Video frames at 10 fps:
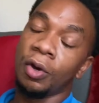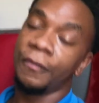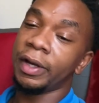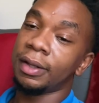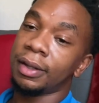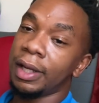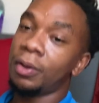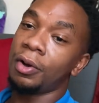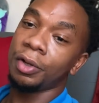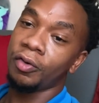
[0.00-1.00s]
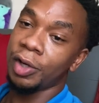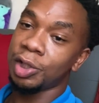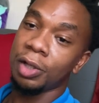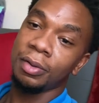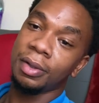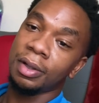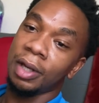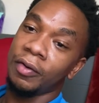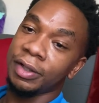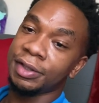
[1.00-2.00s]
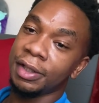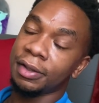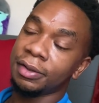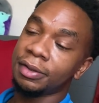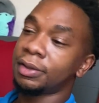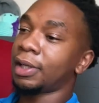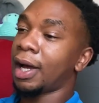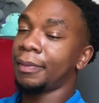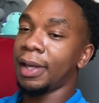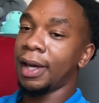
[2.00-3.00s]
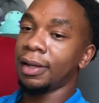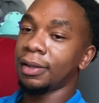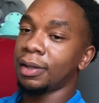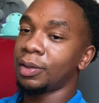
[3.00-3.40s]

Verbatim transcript: forget the sale on the KRESH shirts and KRESH stickers. Cop that, because